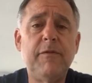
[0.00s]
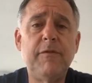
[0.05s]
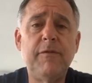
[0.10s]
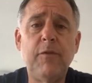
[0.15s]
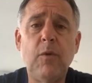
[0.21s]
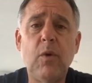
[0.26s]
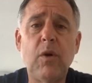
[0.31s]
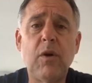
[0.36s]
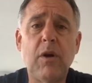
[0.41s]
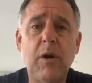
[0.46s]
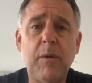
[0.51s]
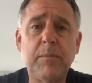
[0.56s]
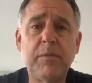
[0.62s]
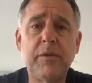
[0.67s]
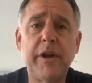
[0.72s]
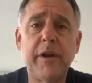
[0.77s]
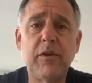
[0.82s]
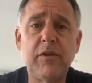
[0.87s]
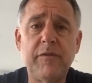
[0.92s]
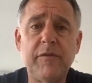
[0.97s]
for our
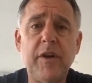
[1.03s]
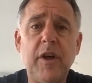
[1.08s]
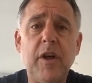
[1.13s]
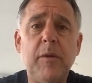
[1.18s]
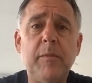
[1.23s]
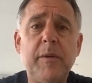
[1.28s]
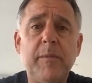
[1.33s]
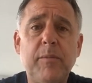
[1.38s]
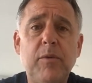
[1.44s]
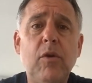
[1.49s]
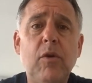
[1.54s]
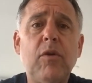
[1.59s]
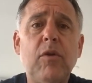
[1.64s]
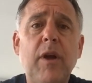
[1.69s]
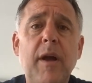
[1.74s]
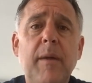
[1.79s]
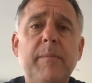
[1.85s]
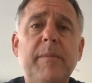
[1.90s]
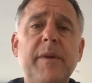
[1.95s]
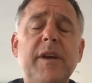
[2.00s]
player development
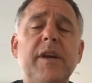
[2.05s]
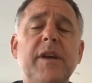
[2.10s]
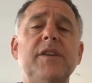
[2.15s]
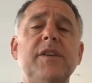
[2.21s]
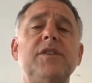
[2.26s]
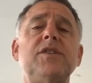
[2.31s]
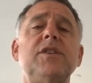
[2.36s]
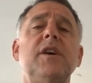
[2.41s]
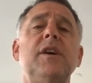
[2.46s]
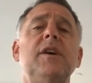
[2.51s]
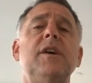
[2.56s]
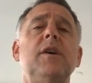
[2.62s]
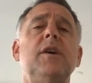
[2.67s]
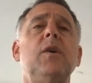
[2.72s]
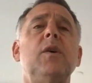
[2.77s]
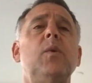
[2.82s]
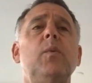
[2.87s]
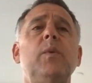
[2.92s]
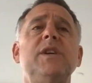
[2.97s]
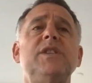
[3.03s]
program because
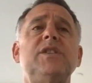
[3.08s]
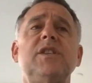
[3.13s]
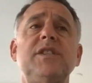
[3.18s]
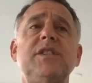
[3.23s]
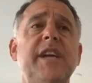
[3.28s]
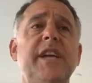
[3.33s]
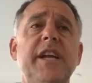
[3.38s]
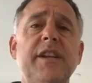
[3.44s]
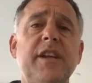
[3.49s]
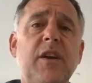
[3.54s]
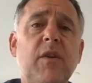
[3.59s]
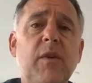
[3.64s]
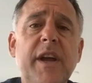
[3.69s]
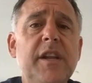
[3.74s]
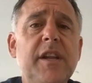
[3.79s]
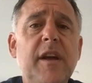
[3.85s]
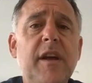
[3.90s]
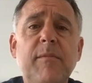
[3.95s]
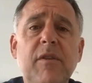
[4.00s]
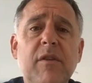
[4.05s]
we sustained a
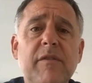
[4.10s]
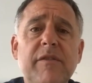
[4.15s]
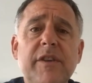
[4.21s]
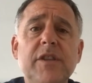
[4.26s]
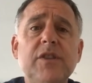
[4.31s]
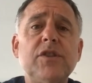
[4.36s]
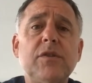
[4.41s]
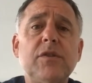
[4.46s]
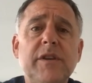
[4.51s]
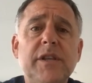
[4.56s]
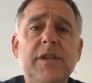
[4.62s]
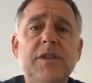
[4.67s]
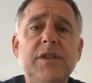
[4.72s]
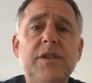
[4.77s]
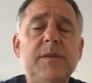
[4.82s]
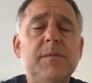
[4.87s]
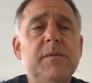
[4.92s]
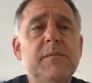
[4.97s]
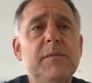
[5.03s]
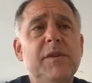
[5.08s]
great number of
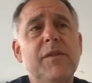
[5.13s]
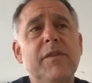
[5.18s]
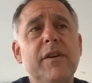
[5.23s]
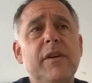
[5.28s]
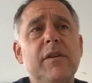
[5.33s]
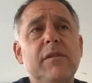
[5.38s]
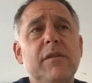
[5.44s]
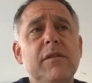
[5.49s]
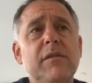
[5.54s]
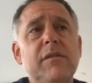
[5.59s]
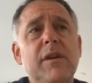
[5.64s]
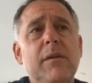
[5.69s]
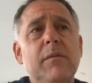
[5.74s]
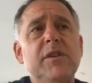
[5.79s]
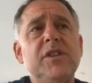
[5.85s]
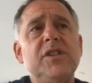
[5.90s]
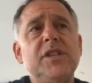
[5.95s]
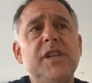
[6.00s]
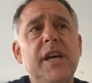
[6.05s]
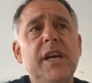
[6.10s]
injuries. You know, I
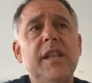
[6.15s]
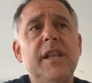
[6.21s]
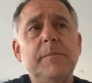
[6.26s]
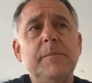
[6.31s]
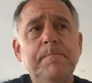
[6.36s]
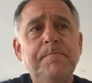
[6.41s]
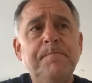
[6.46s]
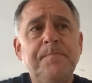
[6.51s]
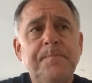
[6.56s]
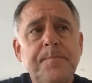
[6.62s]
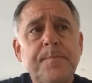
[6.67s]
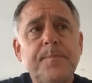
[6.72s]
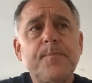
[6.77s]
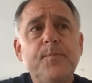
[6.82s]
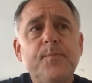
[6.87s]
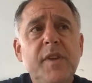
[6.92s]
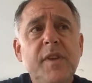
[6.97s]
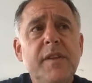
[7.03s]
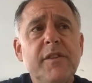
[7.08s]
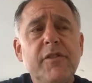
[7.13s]
always say that
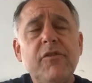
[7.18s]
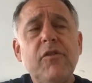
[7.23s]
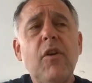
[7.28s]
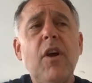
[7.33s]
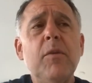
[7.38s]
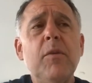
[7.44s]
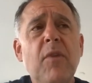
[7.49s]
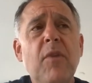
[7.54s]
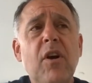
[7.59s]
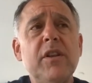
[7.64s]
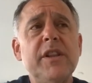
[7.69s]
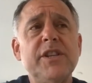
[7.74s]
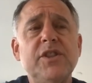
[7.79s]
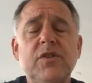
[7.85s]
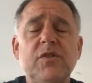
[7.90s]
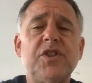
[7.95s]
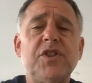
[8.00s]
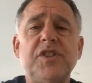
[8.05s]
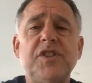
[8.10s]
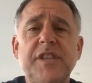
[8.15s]
the Toronto Marlies
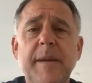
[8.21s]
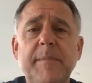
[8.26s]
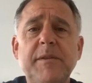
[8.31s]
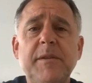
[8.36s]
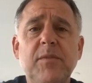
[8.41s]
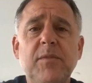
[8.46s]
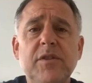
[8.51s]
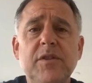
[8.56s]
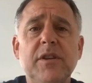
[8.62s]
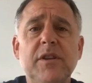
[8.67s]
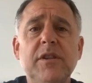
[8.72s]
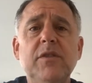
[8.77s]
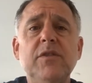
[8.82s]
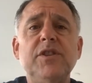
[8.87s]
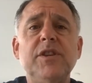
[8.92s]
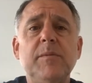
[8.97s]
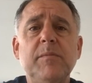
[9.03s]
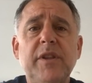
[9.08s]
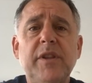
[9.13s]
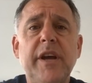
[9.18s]
are susceptible to
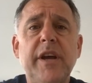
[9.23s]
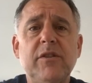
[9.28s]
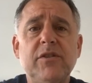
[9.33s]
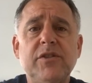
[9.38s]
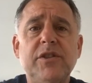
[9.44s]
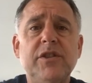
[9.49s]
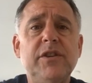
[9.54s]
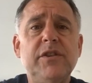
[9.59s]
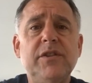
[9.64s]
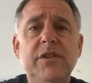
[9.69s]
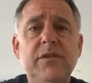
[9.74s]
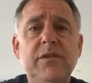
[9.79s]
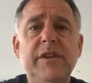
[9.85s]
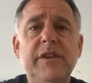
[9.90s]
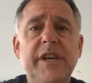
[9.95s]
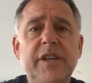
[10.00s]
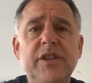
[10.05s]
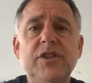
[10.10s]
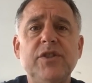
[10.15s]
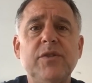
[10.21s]
losing players due
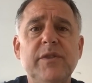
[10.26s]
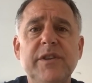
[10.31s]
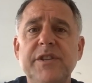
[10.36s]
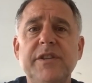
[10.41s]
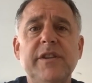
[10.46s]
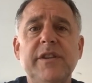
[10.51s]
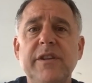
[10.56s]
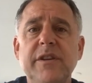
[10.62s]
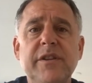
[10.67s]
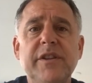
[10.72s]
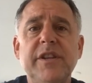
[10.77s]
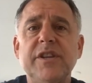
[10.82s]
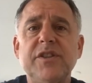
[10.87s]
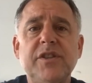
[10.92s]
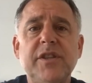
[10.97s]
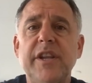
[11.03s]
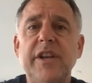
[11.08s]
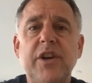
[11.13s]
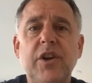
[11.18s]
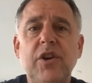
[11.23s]
to injuries and illness
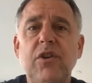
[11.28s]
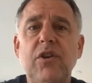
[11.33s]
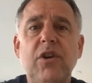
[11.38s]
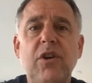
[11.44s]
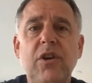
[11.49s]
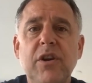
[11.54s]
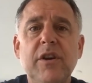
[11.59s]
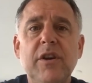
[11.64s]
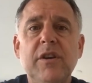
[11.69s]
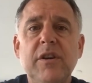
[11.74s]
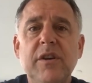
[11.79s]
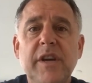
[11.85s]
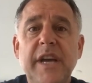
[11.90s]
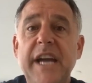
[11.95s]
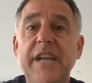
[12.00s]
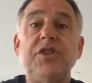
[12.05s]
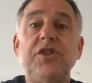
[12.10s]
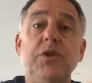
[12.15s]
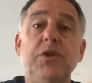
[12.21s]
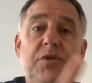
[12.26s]
that occur
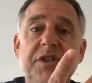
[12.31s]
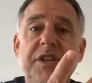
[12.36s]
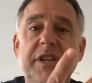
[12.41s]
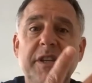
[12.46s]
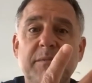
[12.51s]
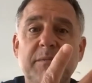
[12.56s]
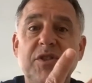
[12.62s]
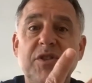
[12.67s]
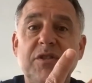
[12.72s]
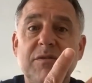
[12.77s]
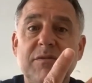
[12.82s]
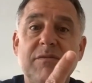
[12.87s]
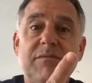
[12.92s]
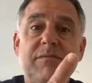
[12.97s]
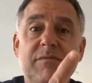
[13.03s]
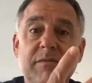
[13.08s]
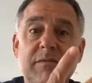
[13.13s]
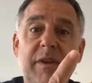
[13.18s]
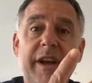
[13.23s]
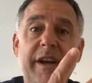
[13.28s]
at two teams,
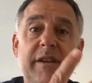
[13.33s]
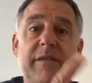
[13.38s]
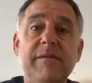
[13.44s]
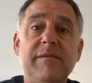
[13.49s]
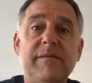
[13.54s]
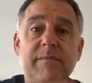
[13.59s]
right?